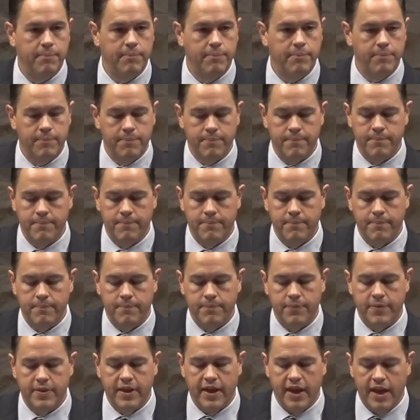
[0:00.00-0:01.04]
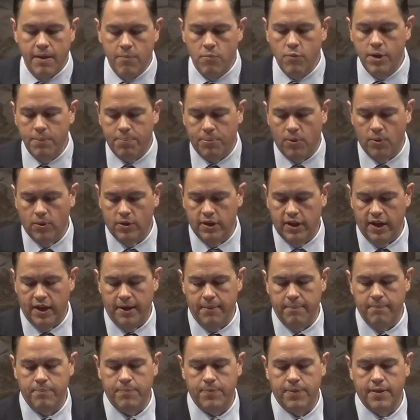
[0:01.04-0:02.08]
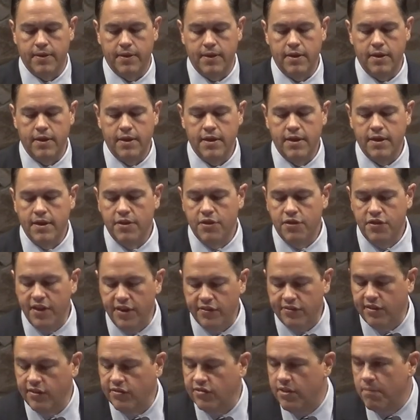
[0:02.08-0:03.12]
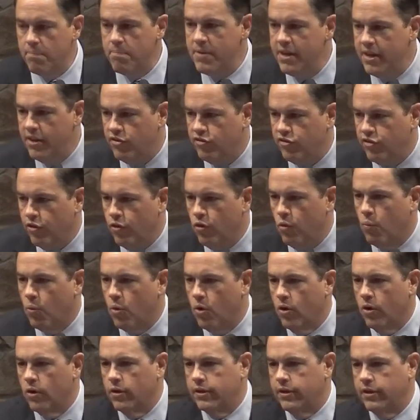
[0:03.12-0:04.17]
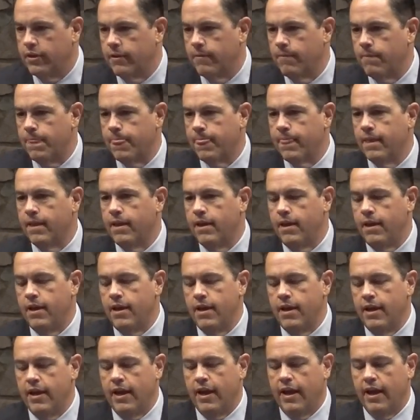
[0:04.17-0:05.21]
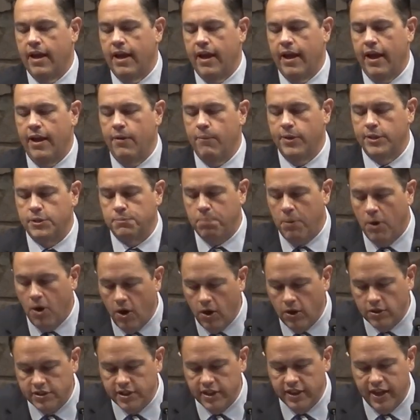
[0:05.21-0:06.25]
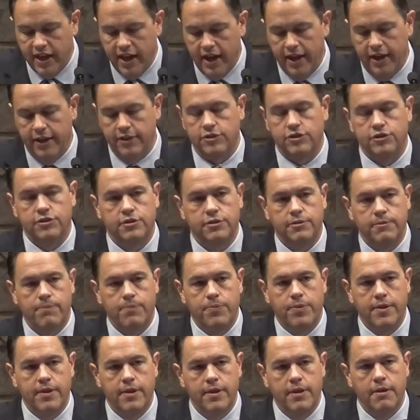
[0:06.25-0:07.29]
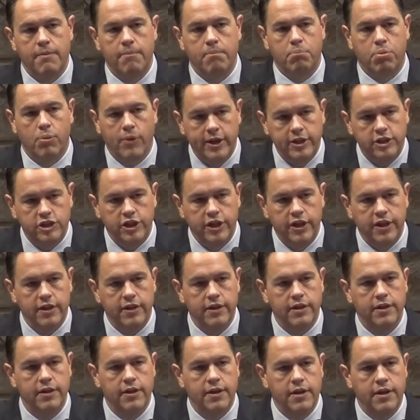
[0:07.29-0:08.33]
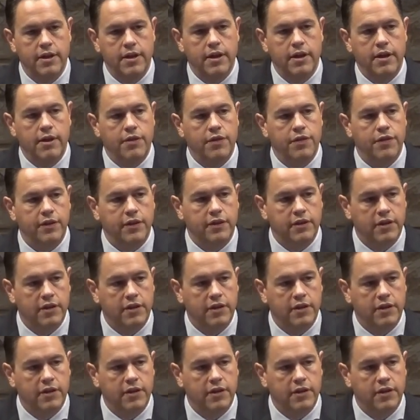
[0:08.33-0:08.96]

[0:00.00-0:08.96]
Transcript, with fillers: Him we proclaim. This is the ministerial work in which Paul is engaged, preaching the gospel